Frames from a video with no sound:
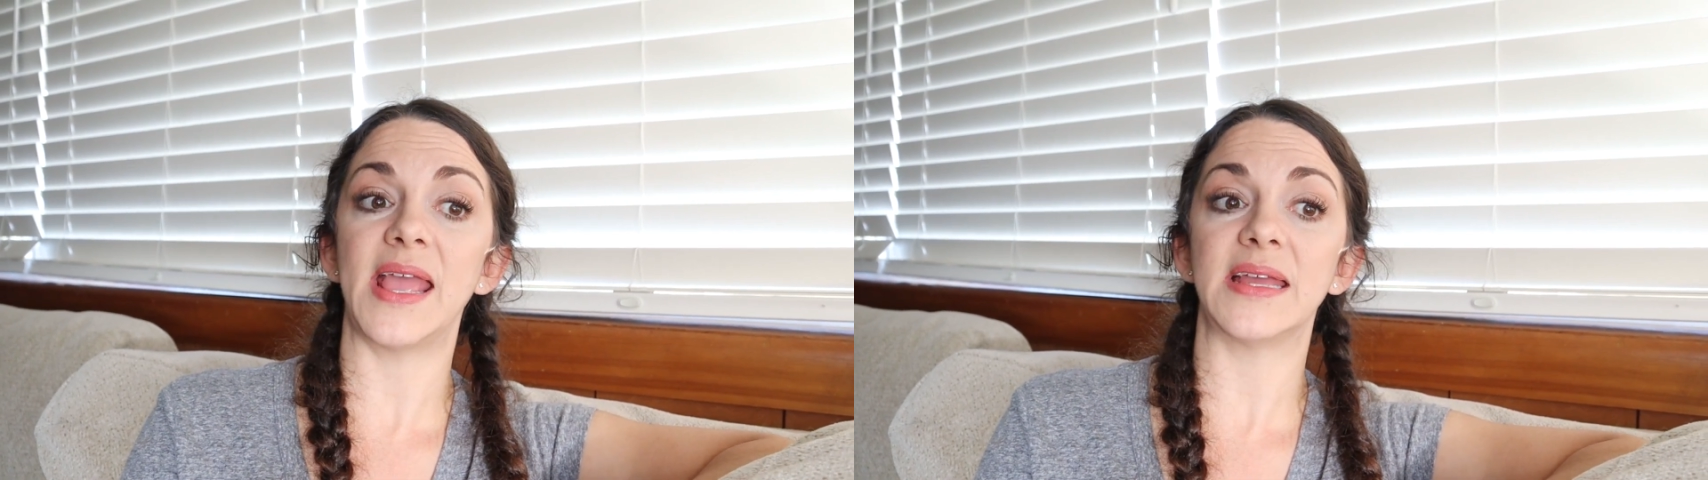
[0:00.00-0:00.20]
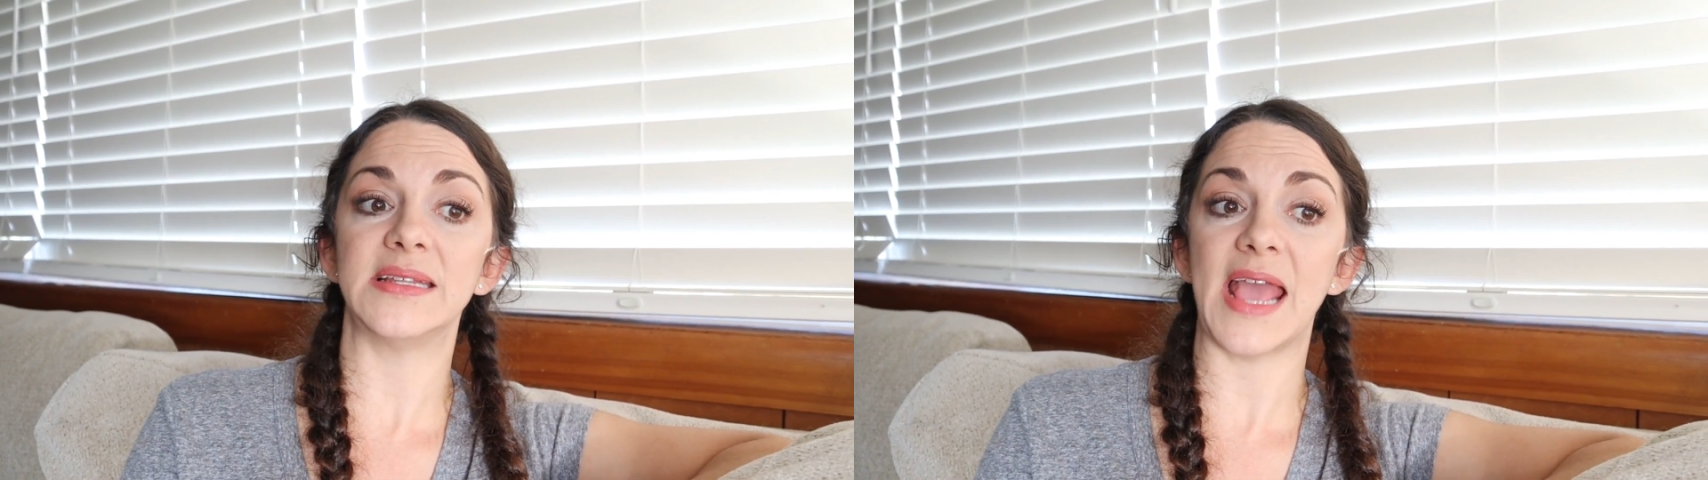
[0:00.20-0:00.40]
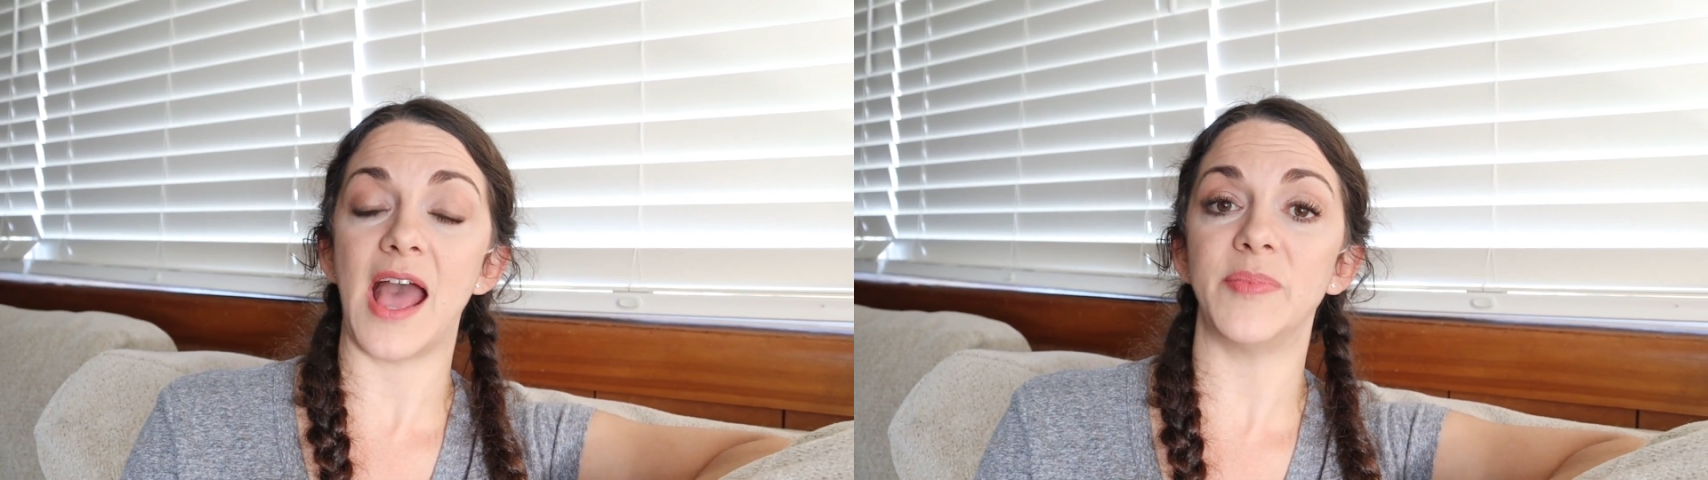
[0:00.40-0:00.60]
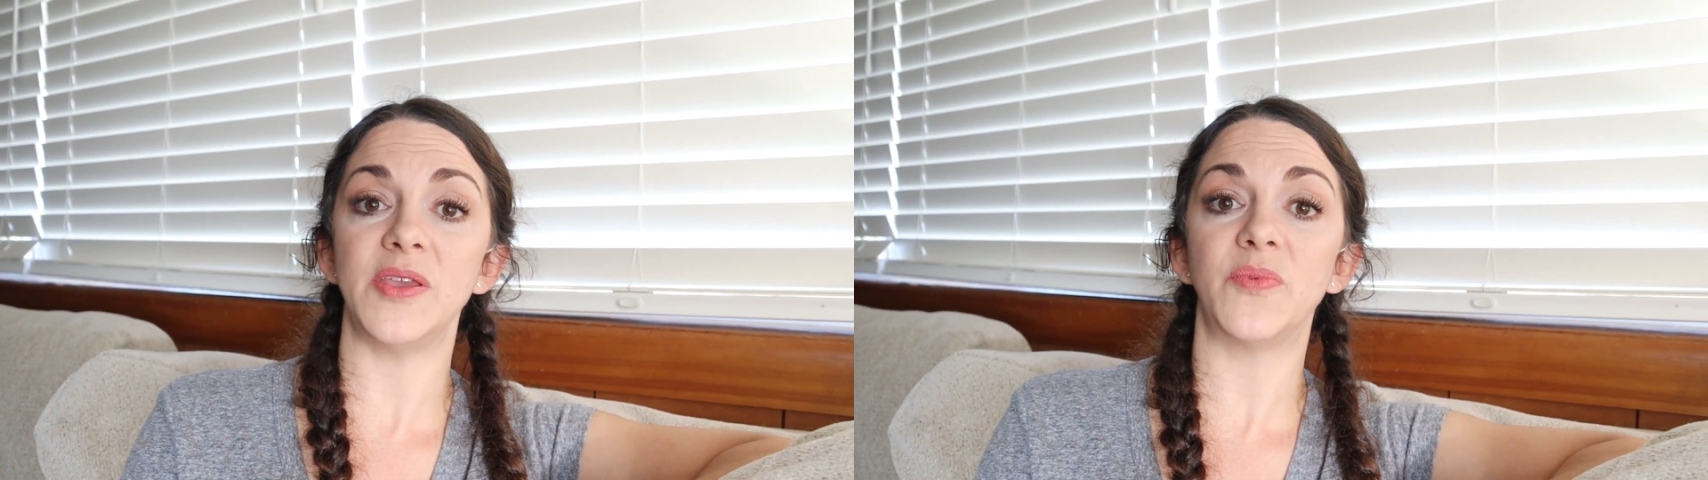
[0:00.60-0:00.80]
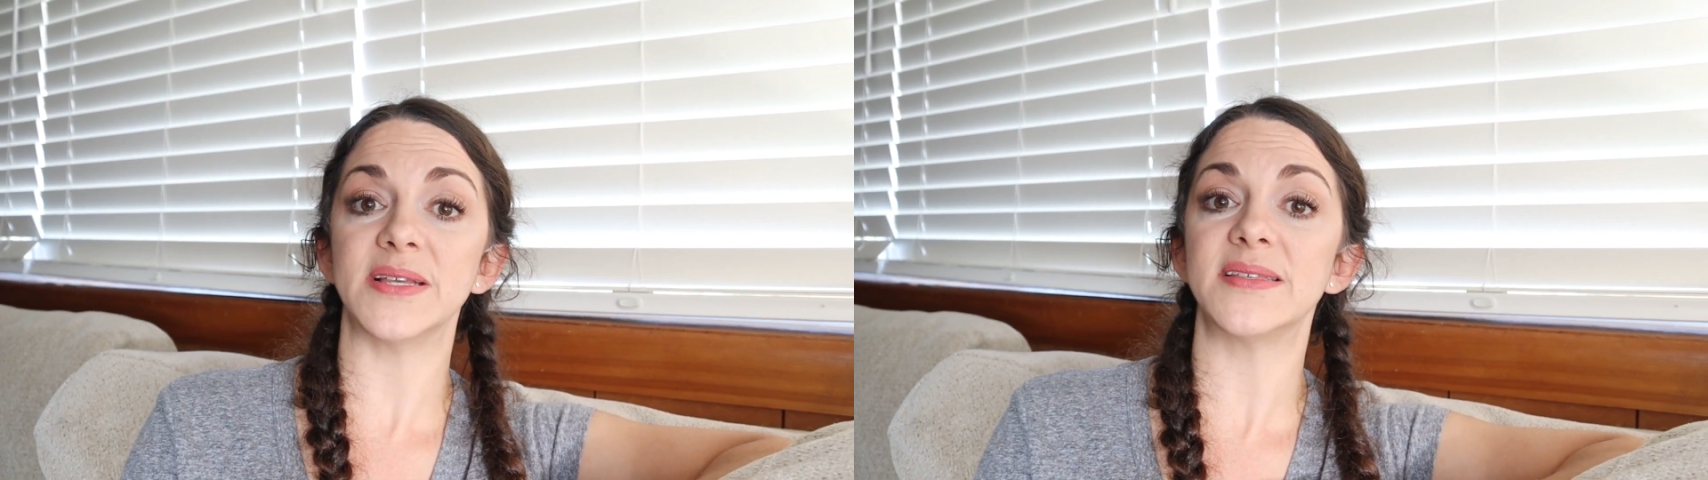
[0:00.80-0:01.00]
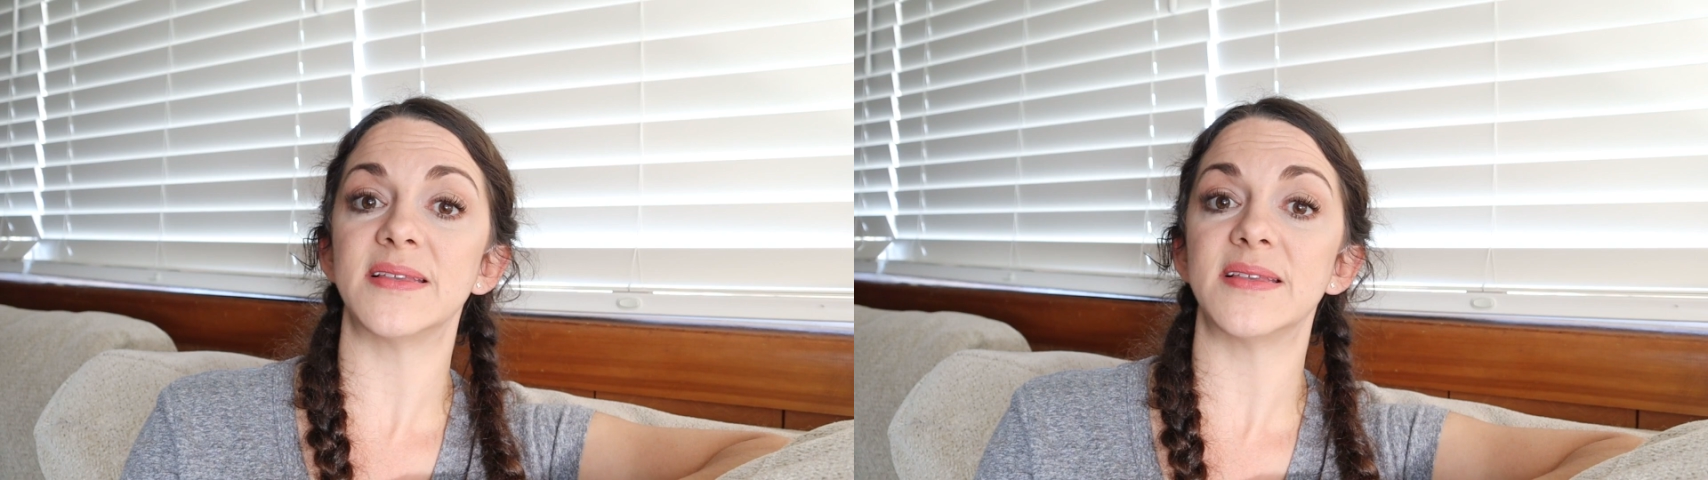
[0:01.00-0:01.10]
and Gabby was